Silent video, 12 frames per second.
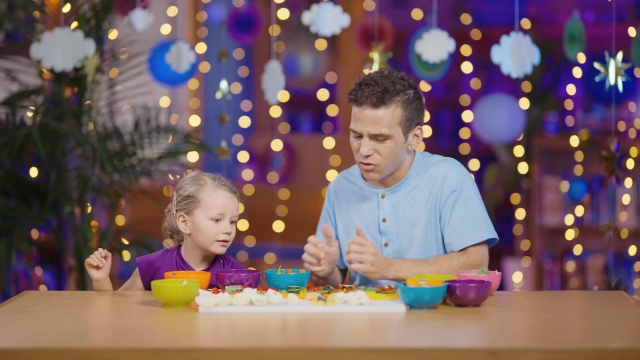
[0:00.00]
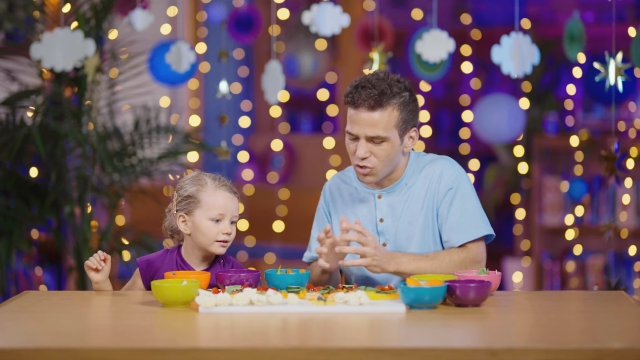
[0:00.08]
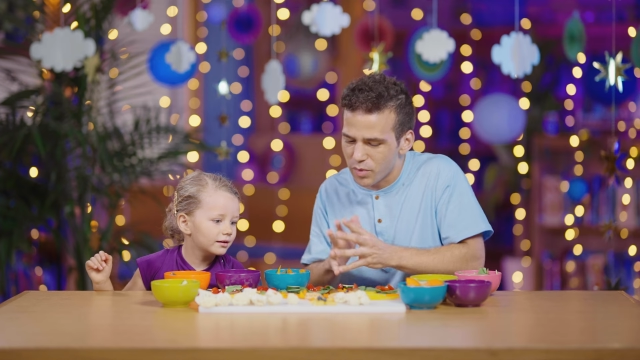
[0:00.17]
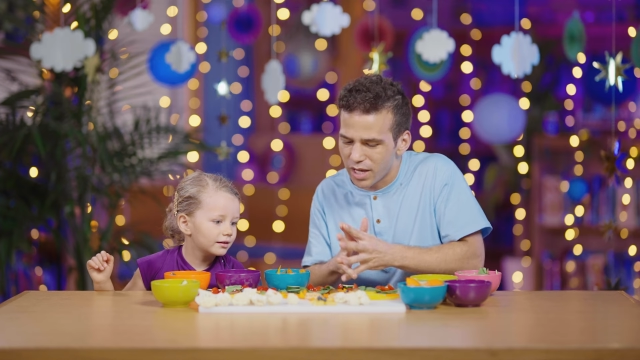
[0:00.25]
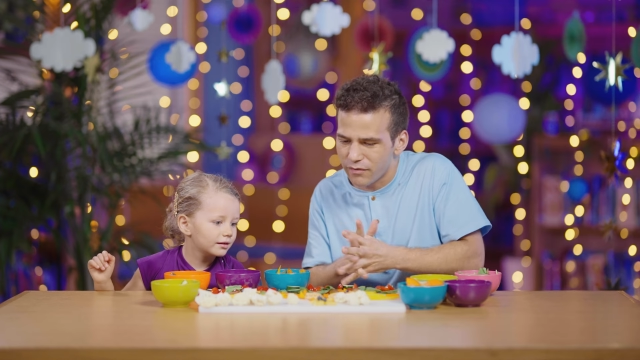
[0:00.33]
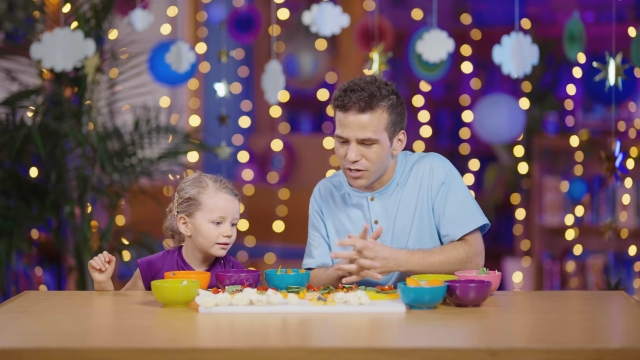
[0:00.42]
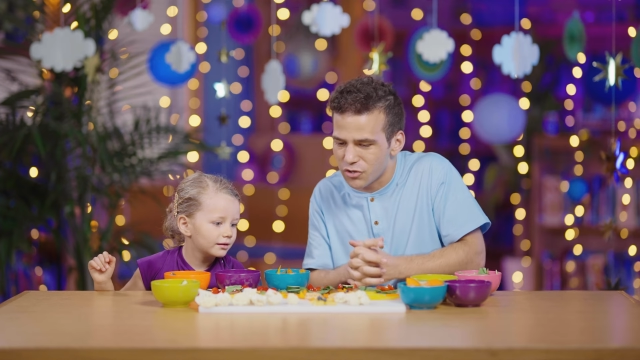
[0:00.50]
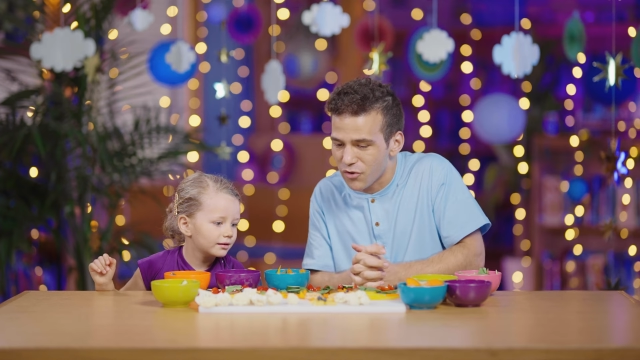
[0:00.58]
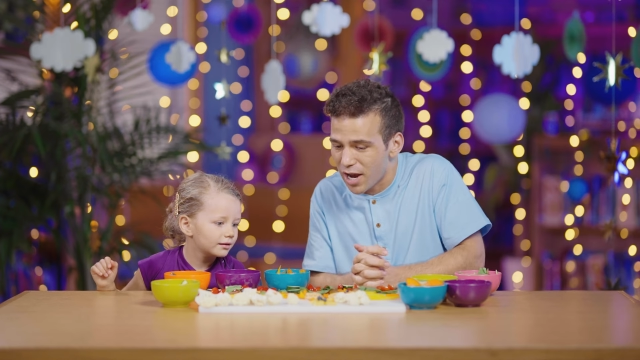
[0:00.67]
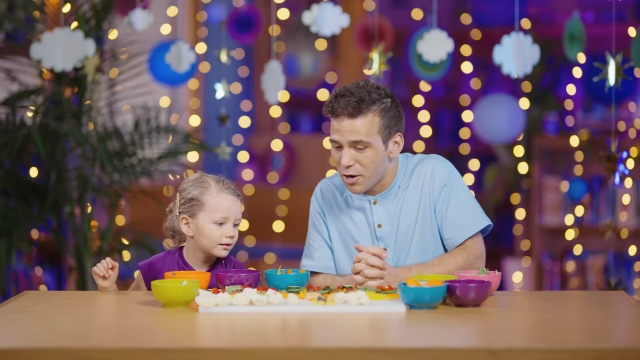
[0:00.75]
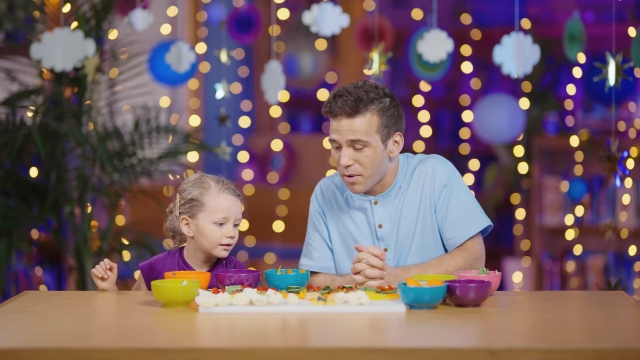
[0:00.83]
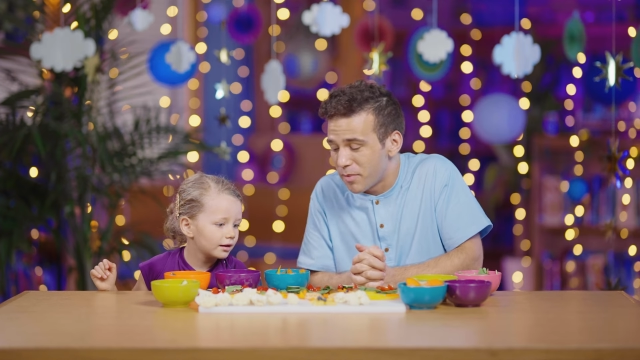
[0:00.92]
Speaker 1: So should we give it a
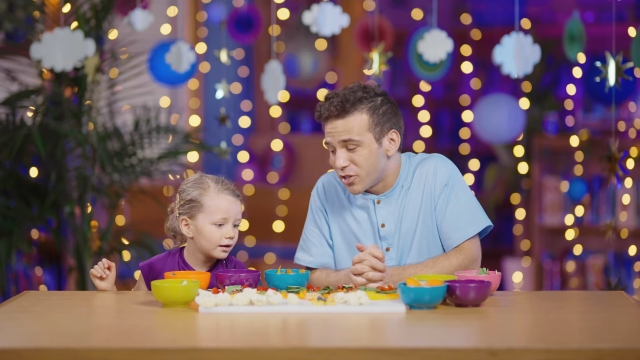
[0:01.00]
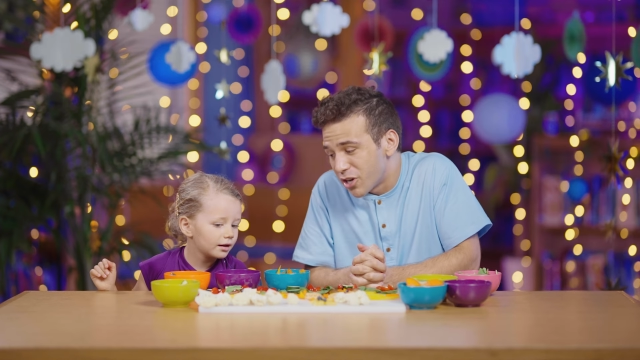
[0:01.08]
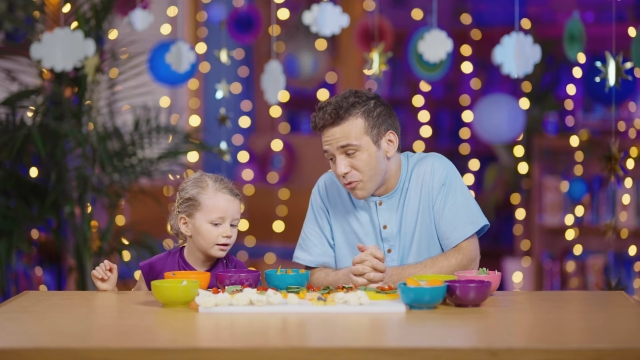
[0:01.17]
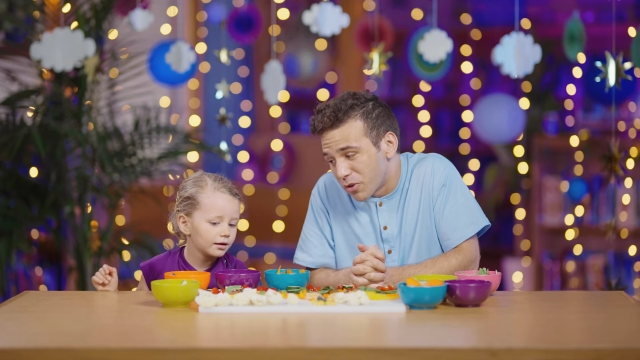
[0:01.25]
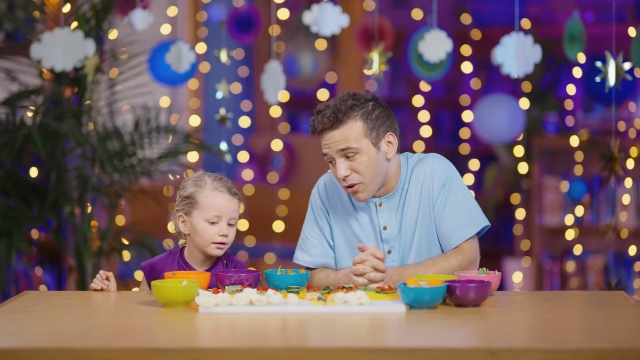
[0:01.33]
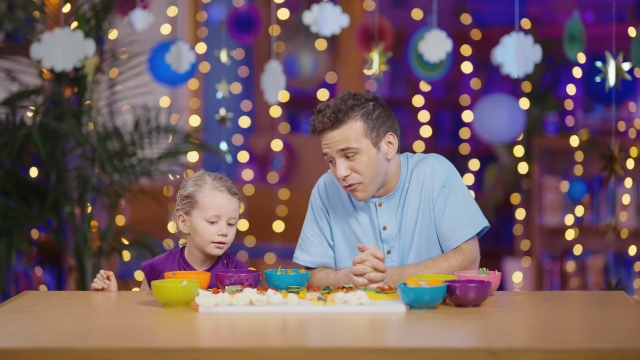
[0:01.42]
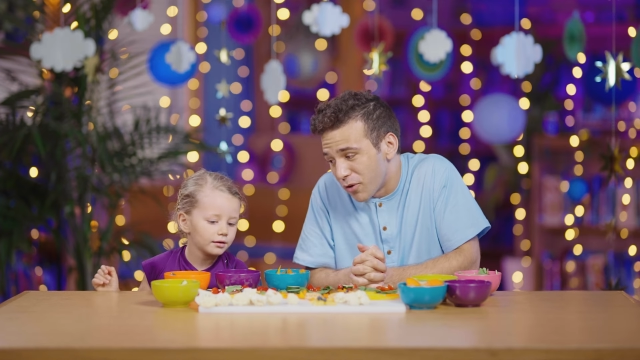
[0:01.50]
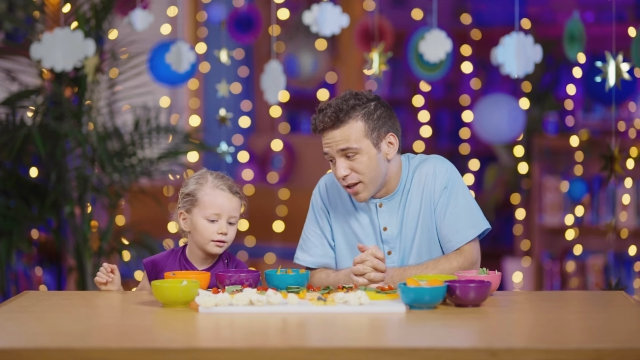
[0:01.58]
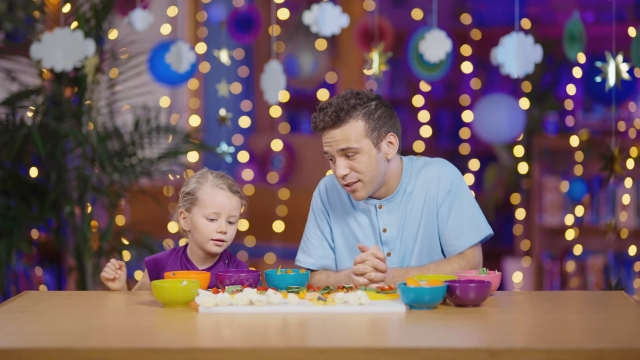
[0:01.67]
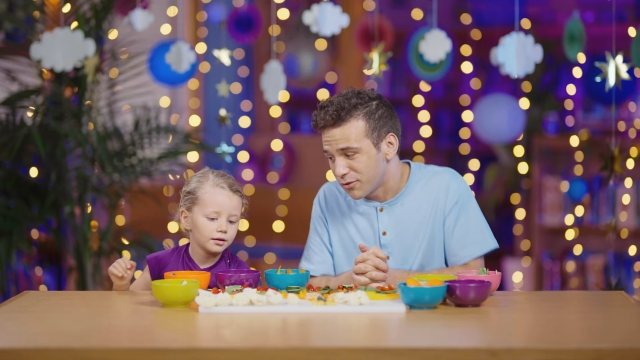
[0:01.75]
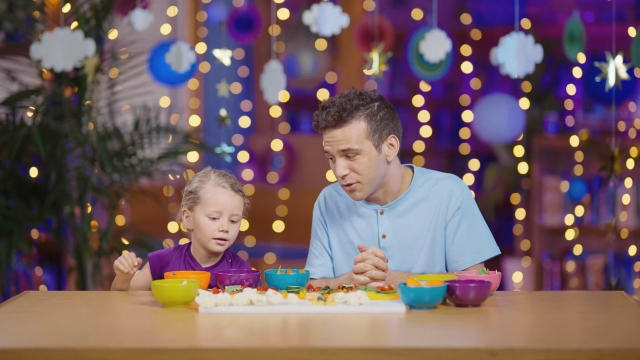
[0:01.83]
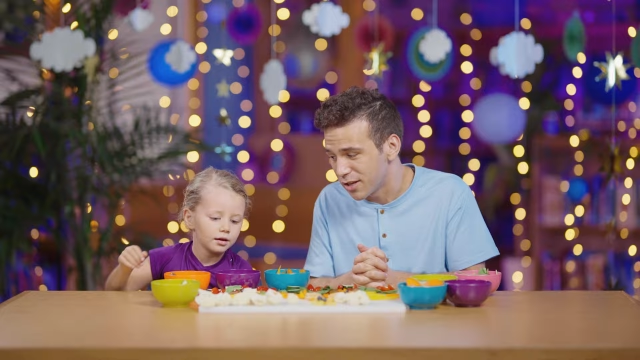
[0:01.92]
try or maybe share it with our
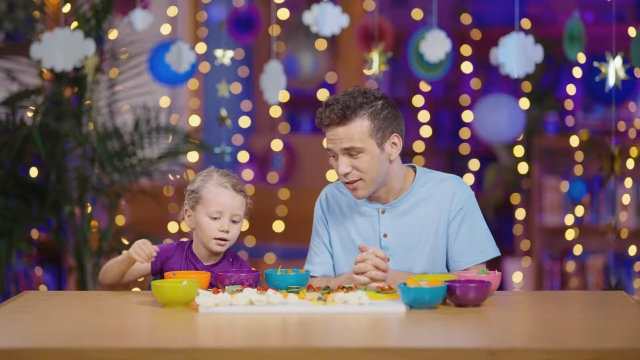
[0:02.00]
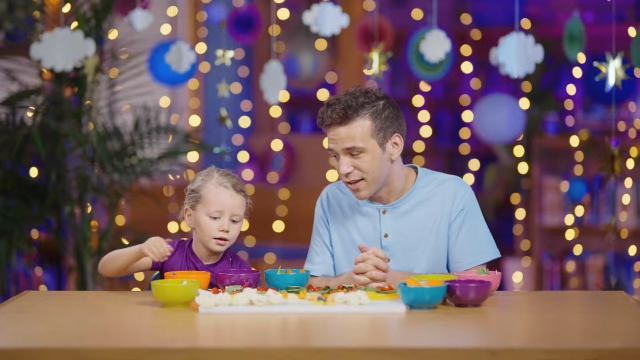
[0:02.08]
friends? What do you